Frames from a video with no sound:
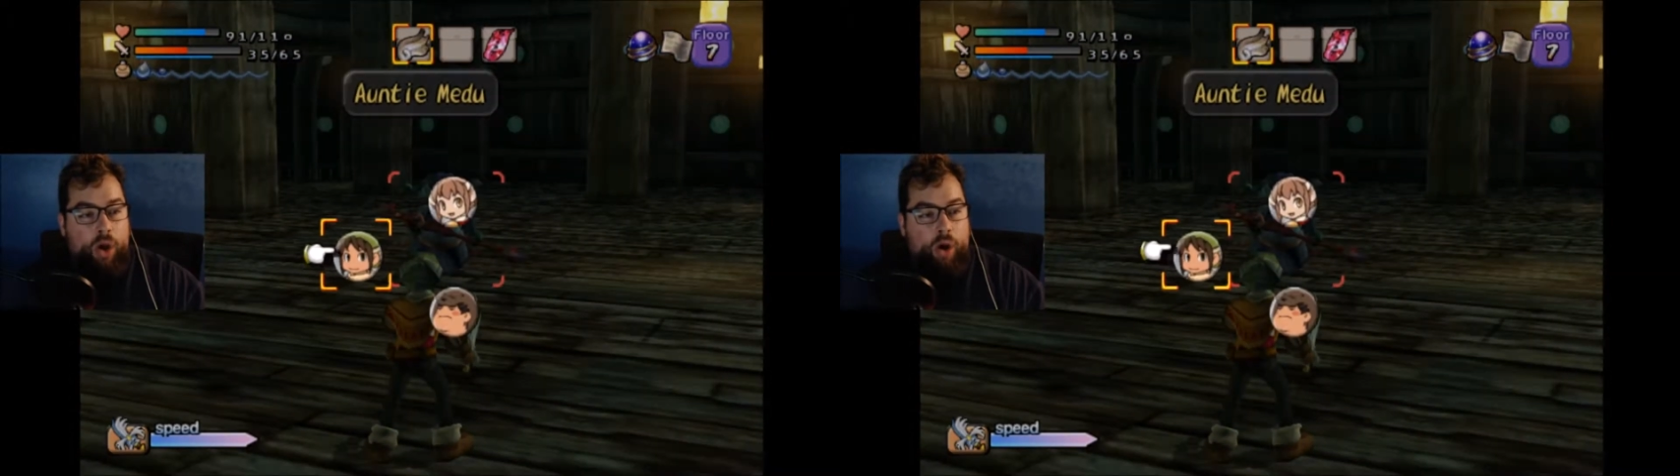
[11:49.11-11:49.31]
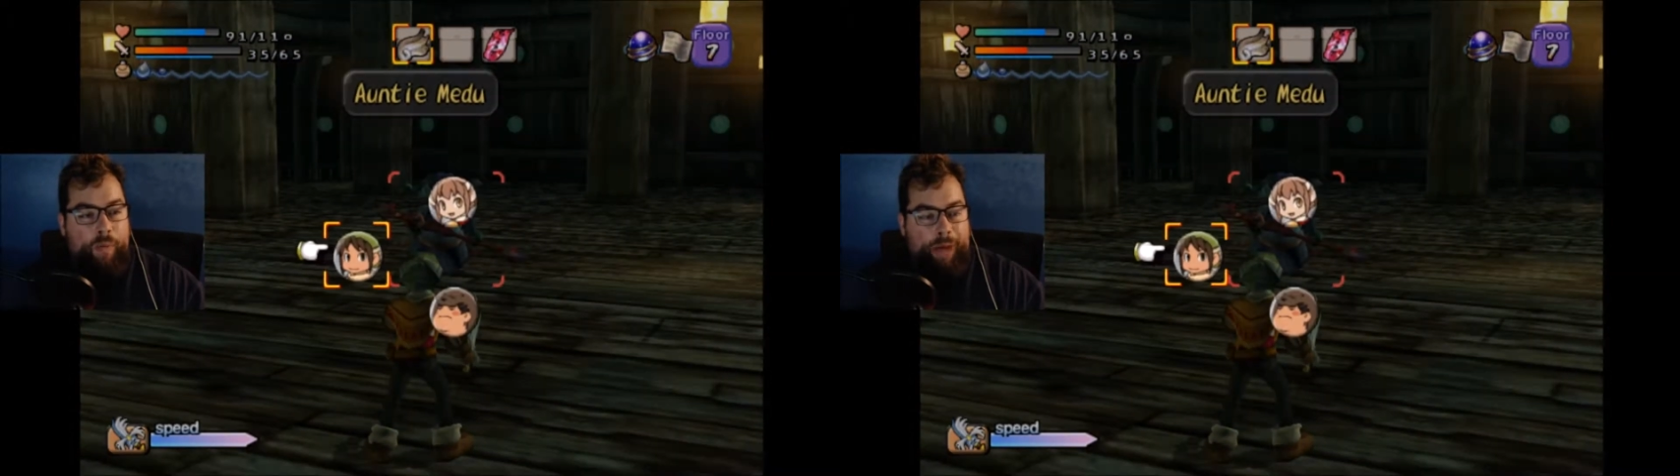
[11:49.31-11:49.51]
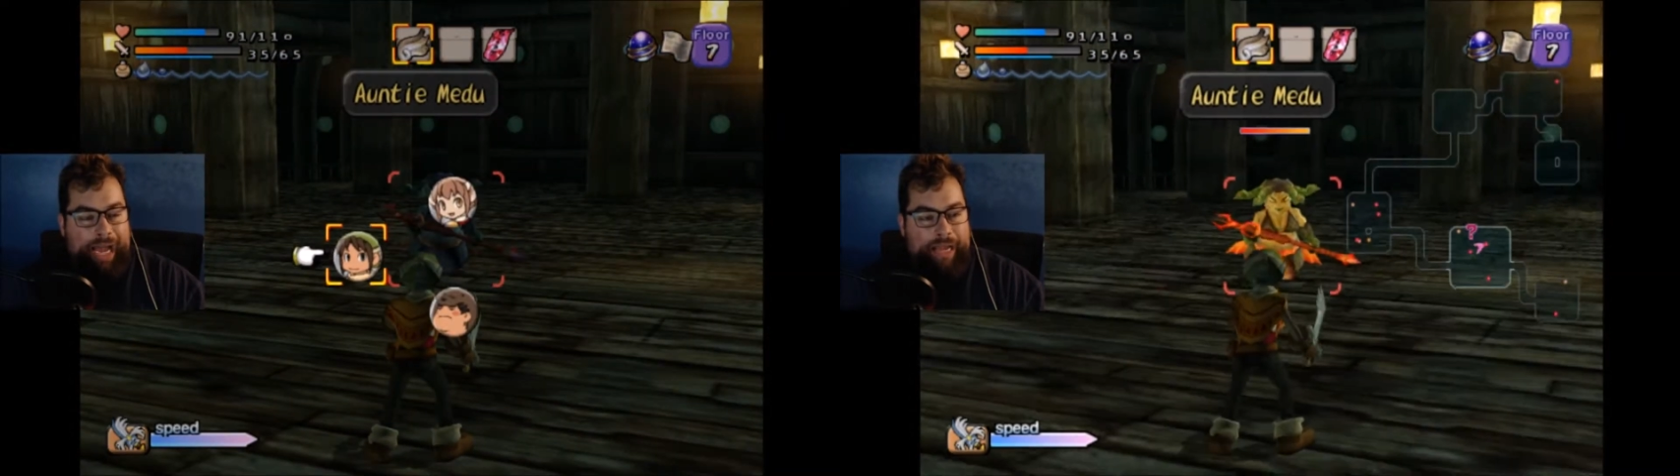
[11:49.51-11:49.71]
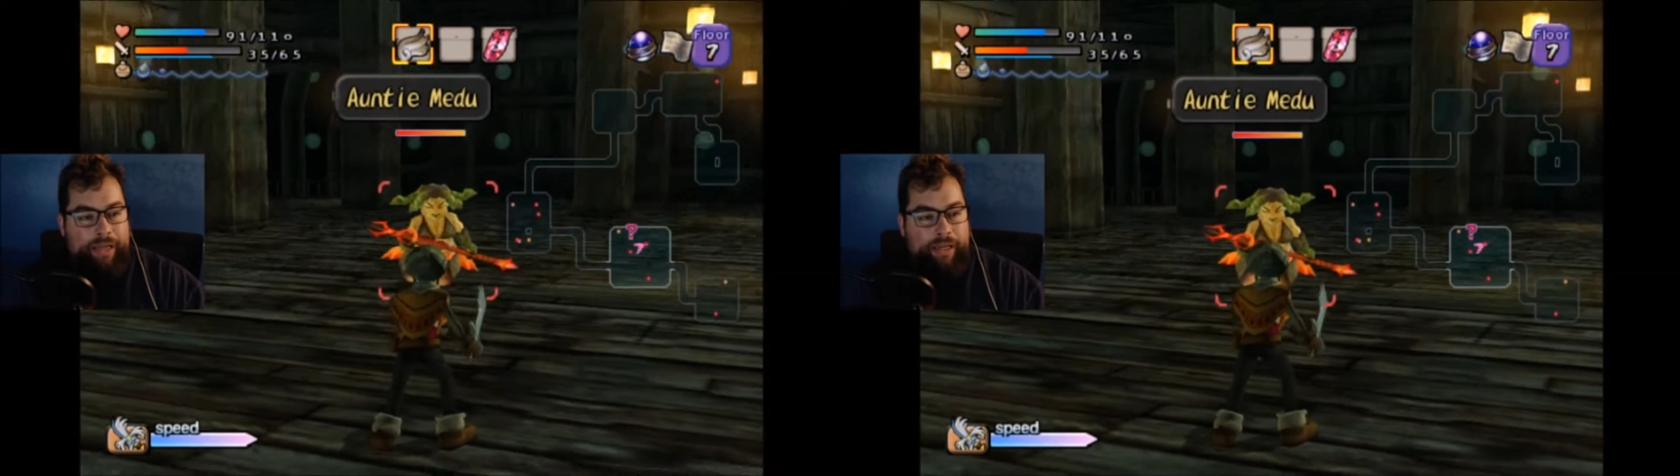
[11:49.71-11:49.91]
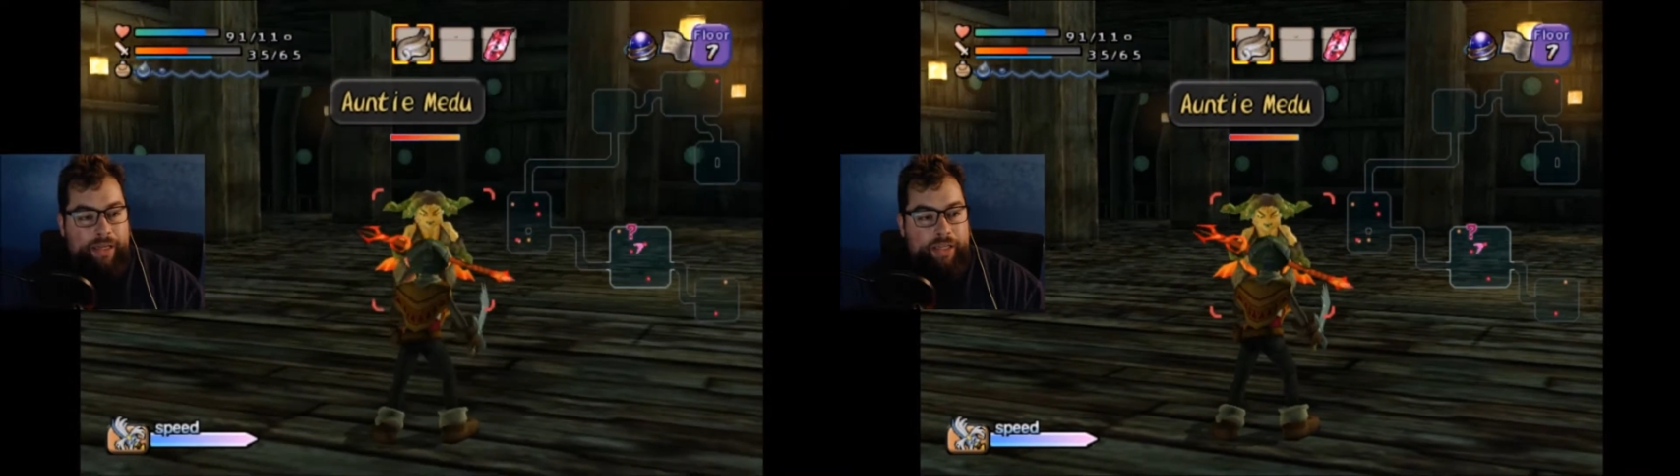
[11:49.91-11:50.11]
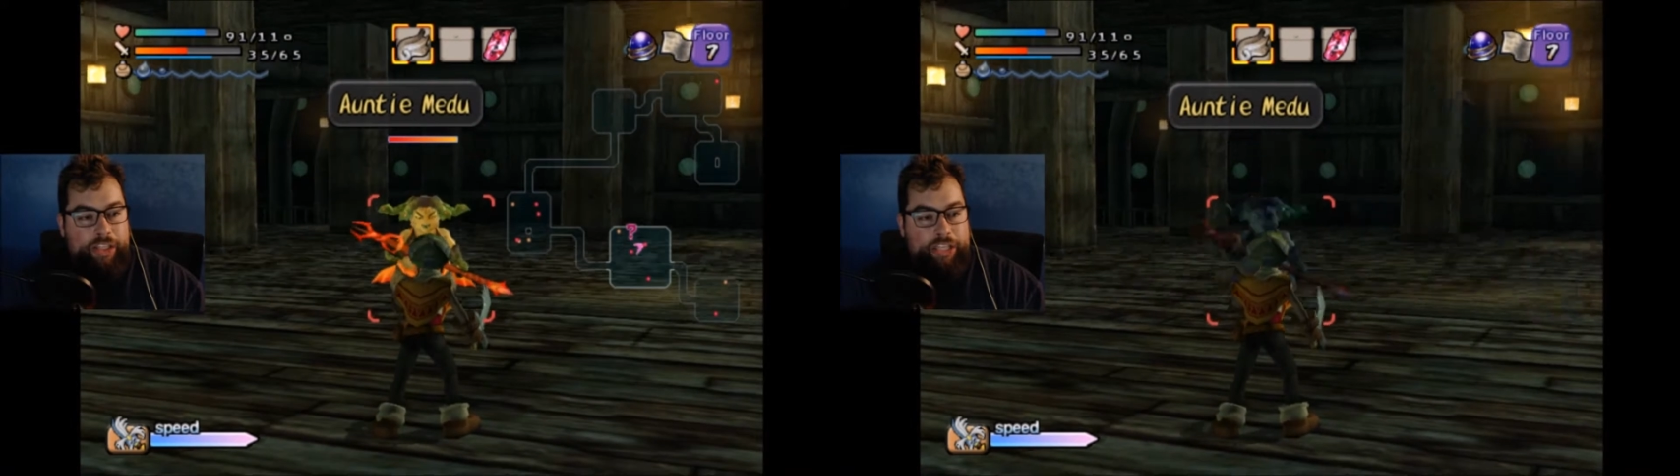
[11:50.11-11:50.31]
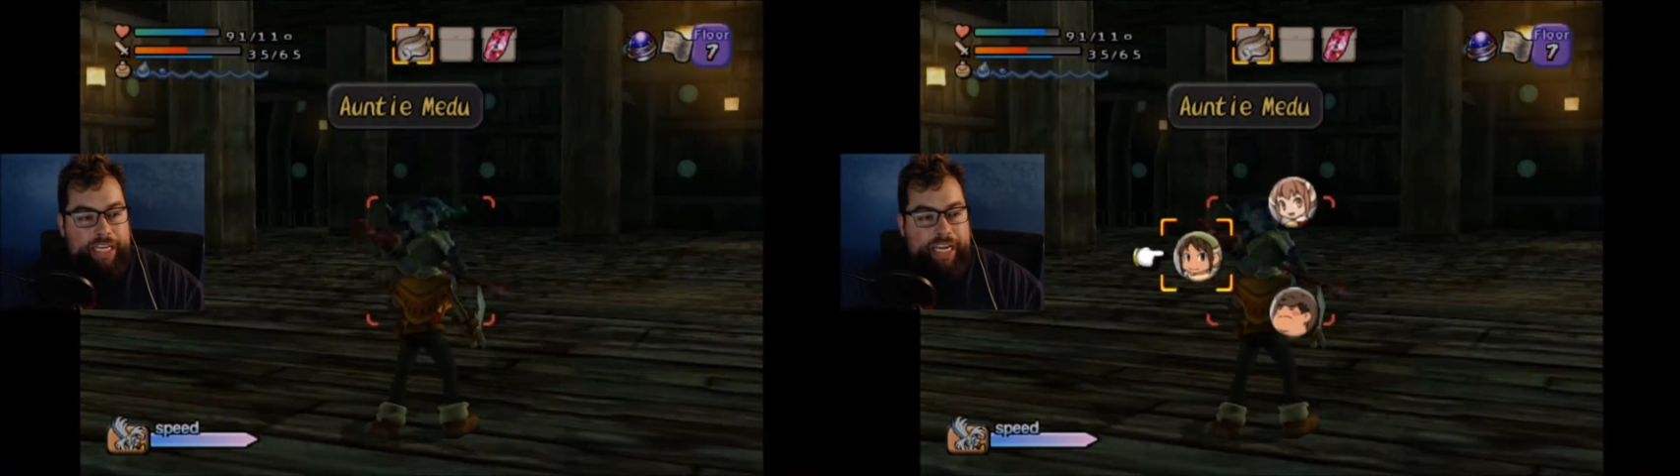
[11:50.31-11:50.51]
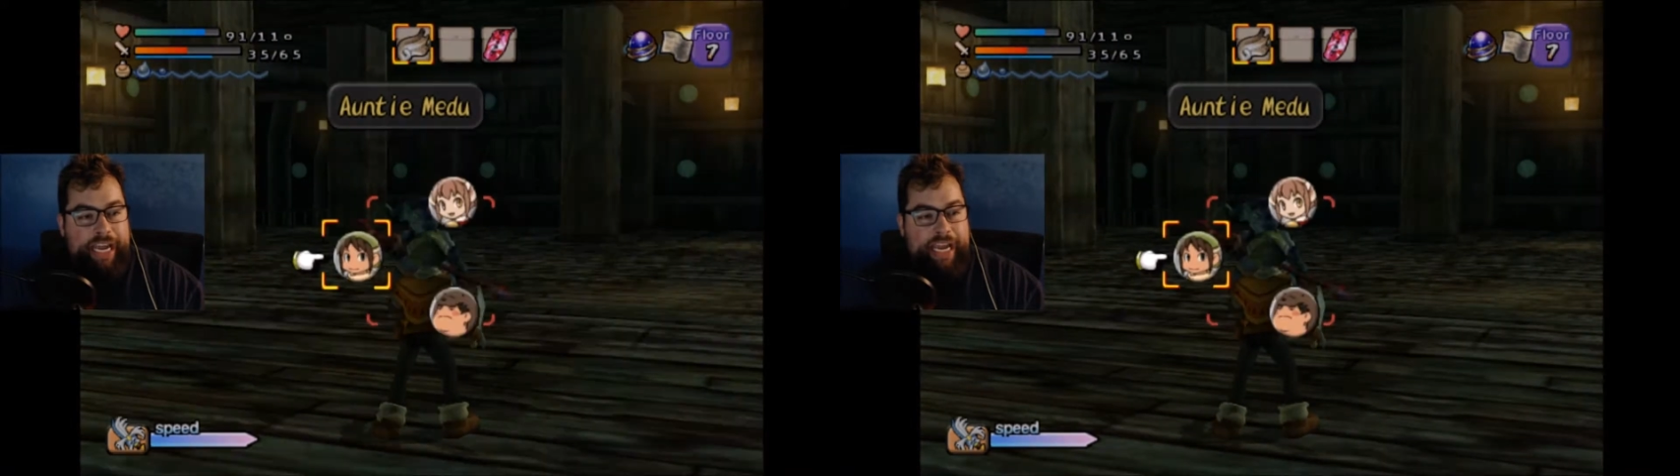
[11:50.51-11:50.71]
Oh my.
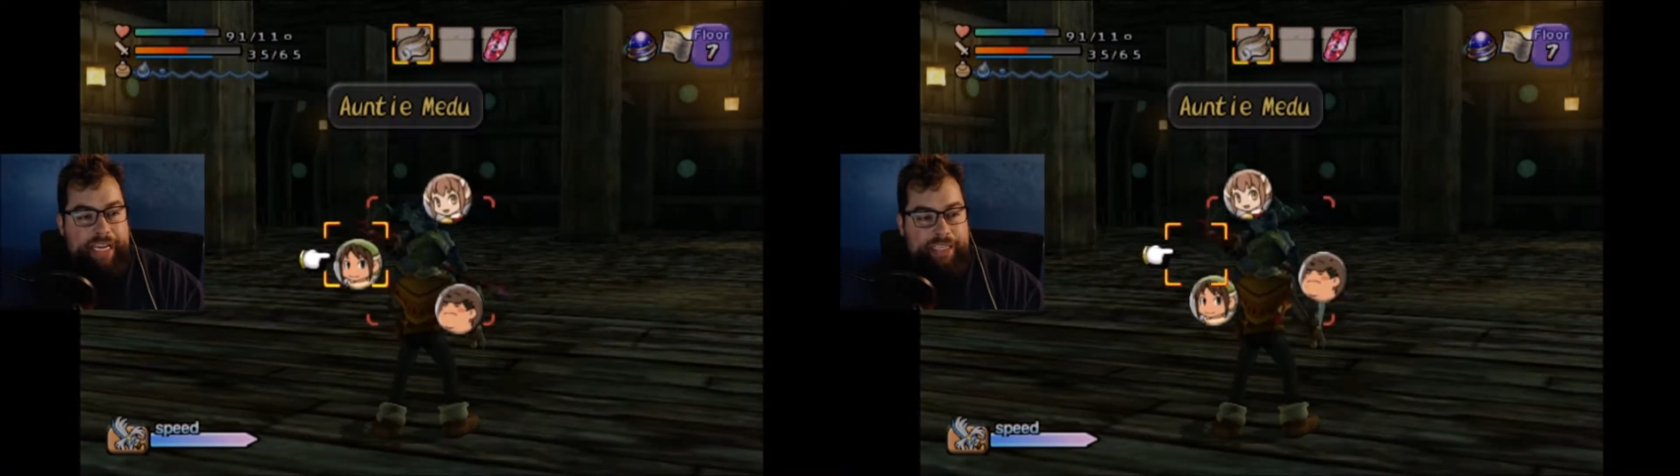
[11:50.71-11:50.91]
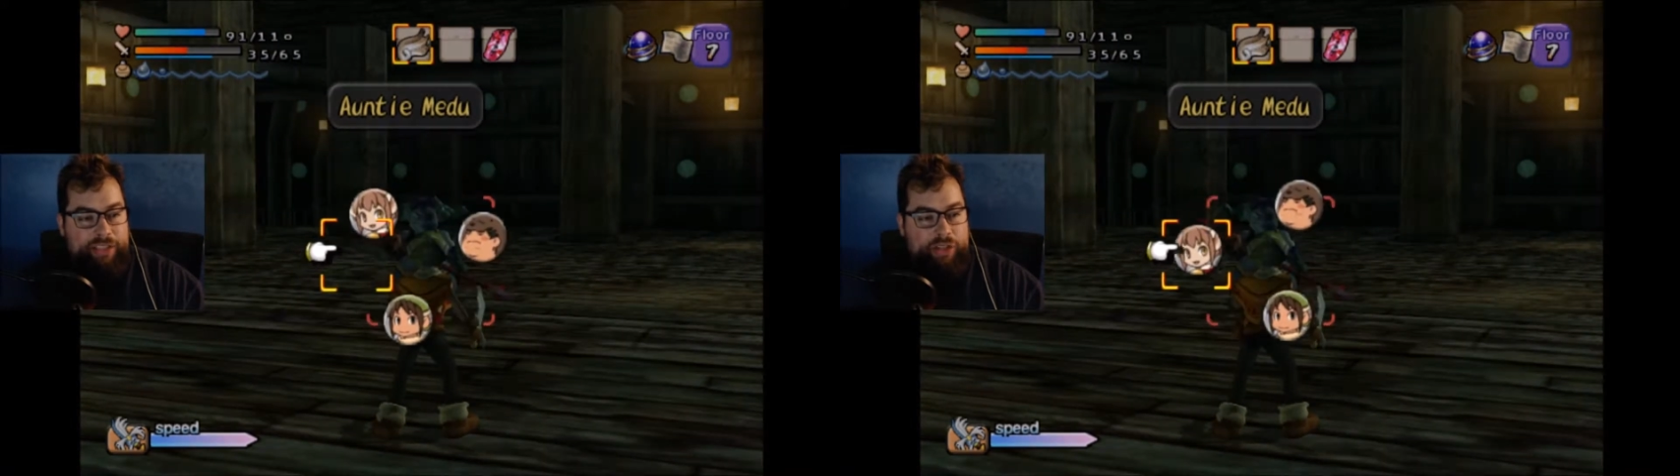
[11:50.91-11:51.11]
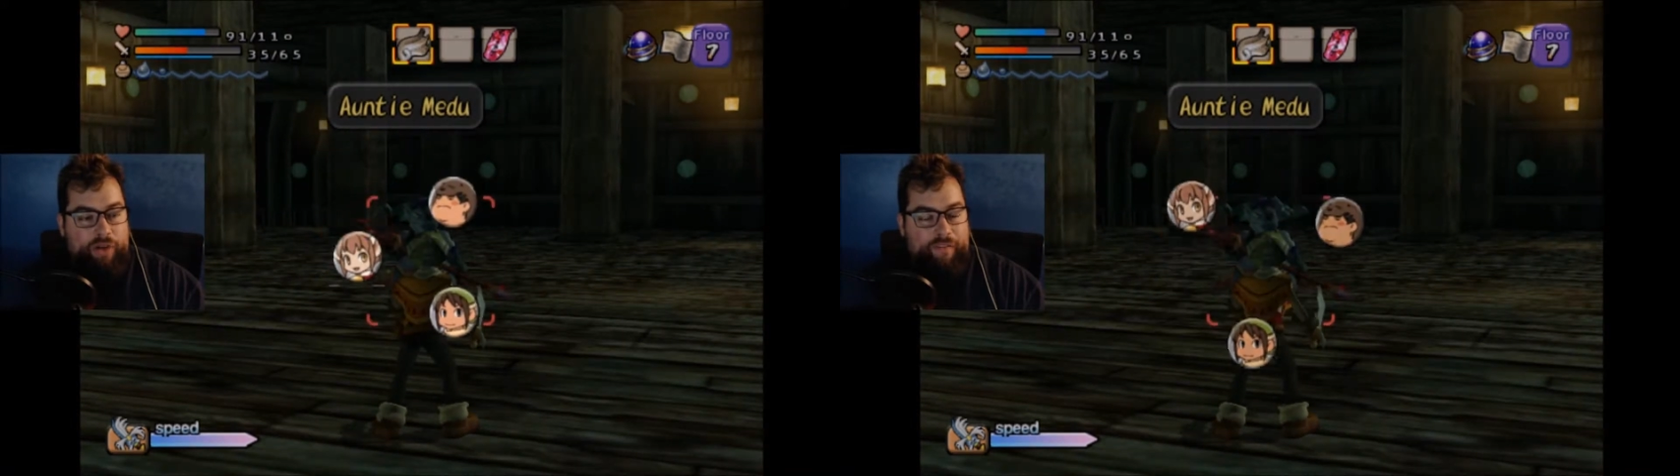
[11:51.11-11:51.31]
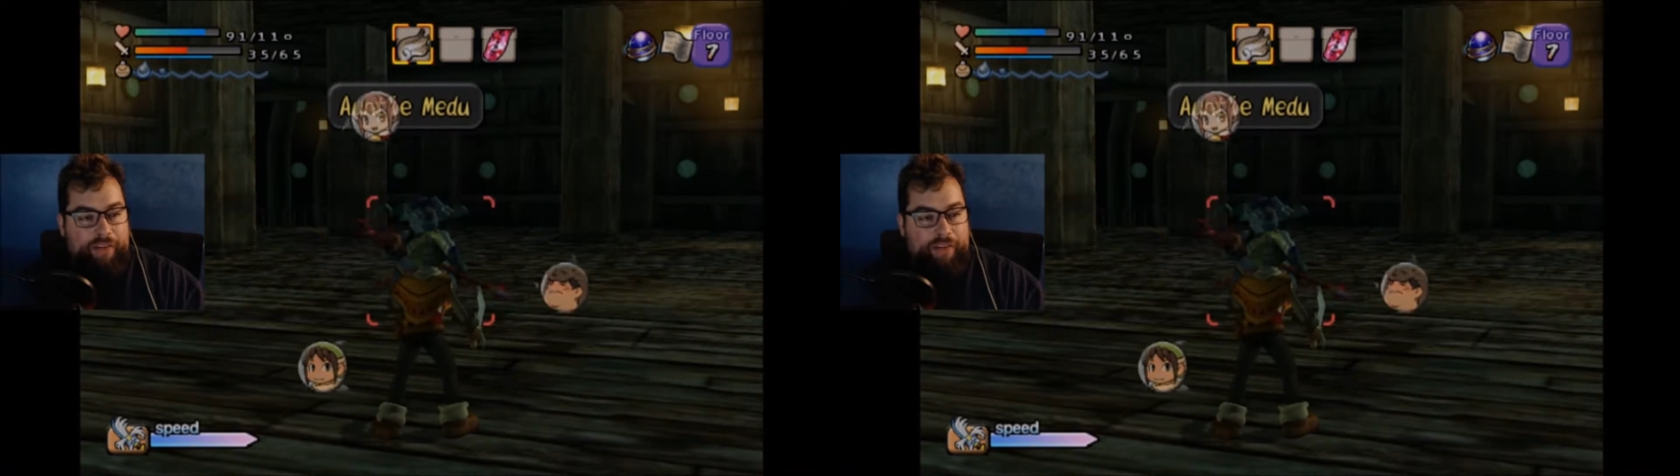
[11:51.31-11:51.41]
She doesn't look